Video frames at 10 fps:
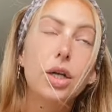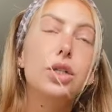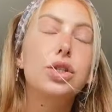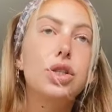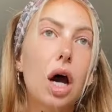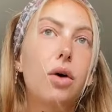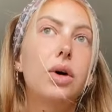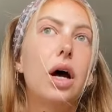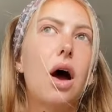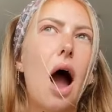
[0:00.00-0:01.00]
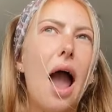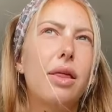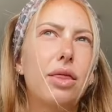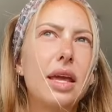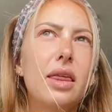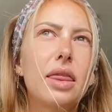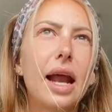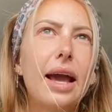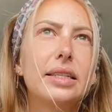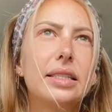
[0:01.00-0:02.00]
So I think
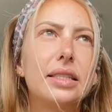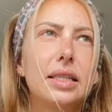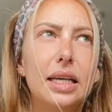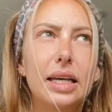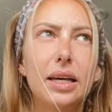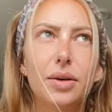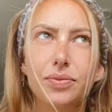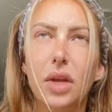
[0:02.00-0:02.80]
that I see